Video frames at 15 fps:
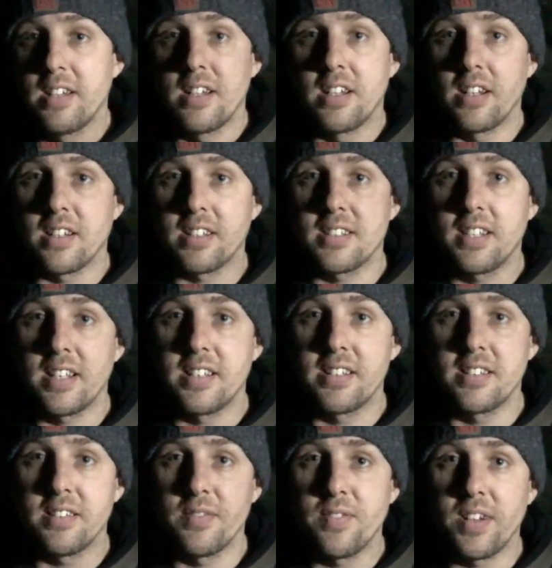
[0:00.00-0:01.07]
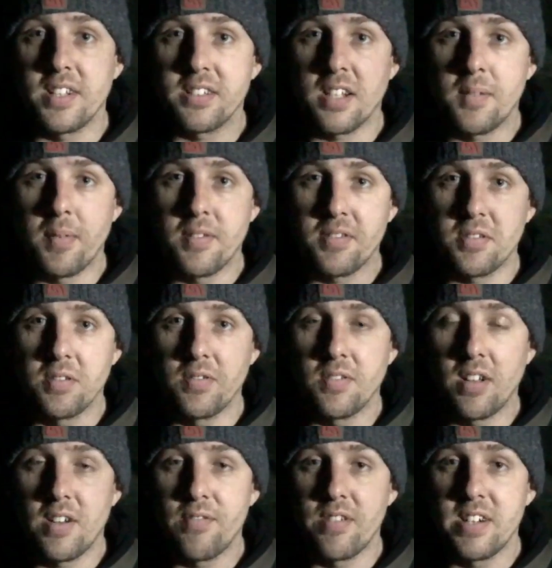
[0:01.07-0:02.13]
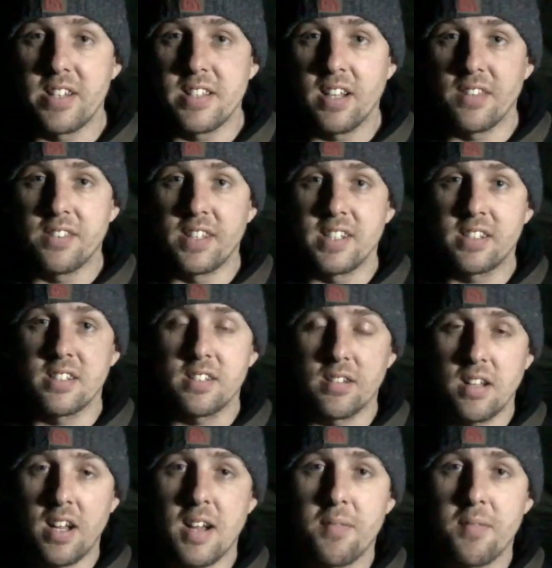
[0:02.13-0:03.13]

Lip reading: And like I said, this is the first time I've sort of like really done this.